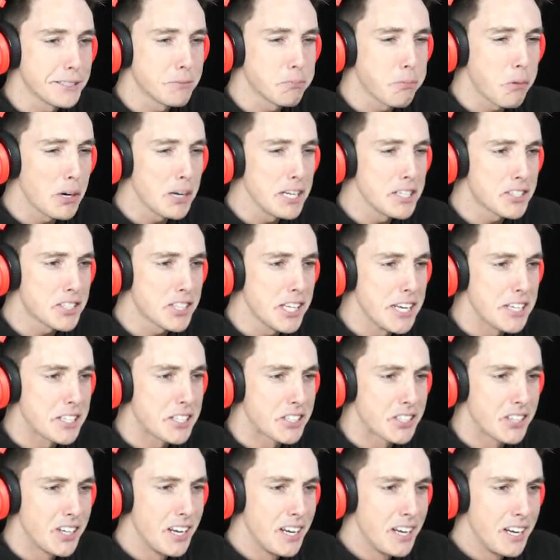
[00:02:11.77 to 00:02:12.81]
What is
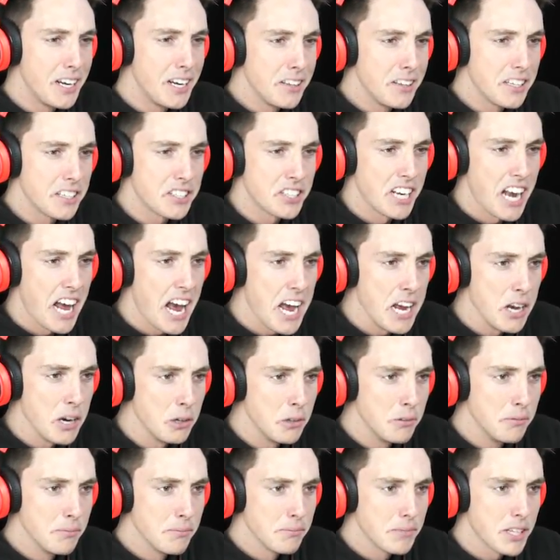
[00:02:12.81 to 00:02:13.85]
this? There's an
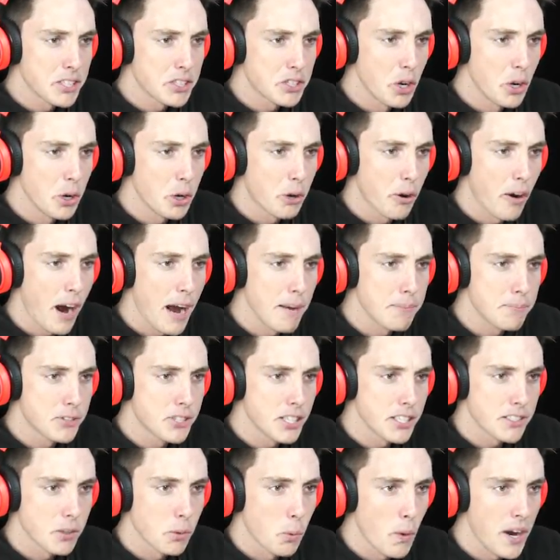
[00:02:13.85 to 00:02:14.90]
eel. There's two crabs.
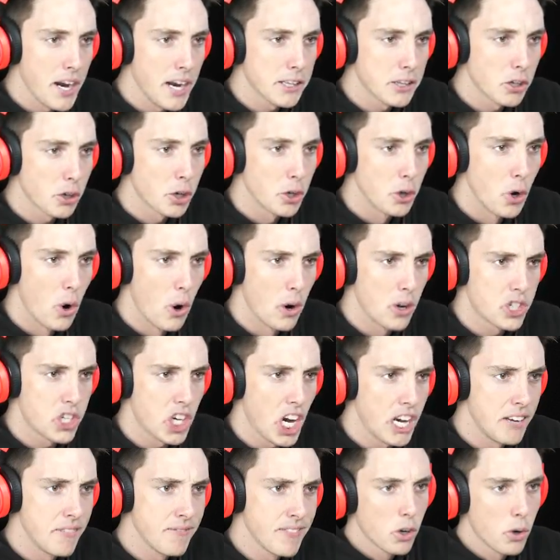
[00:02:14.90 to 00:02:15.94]
It's a weird looking
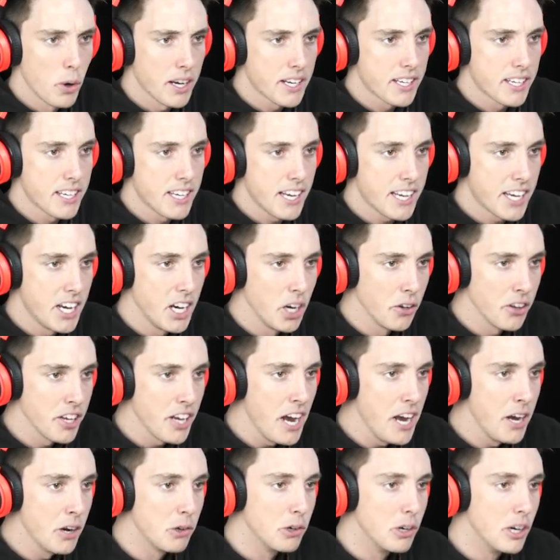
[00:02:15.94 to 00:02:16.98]
orgy. Quick, kill
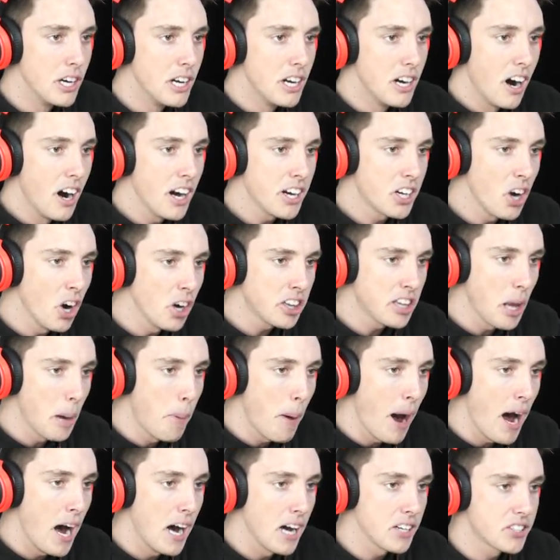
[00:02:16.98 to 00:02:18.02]
the eel. I got the
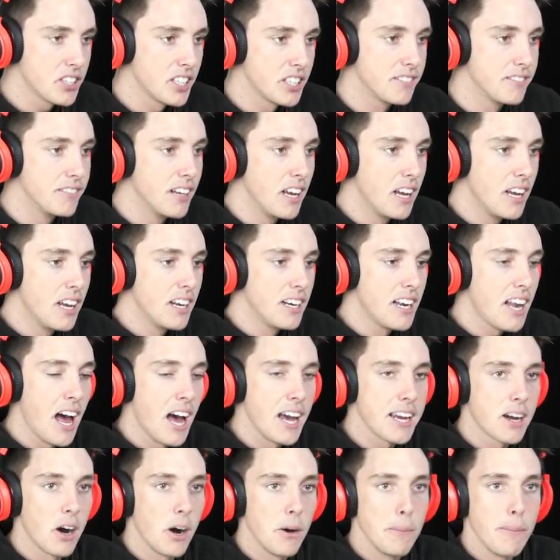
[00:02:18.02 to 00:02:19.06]
bastard. Now nah,
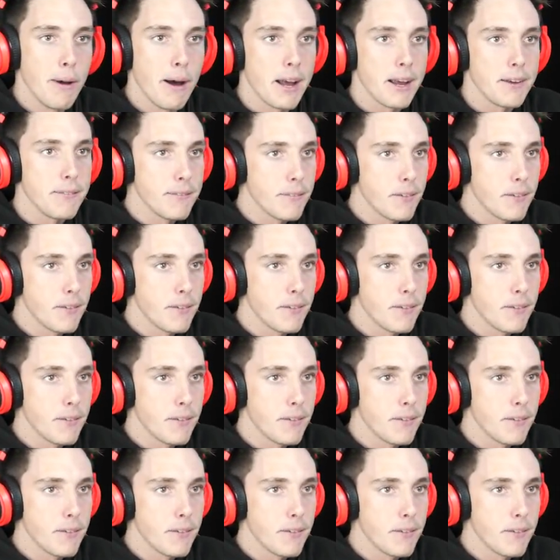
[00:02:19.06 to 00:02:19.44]
he got me.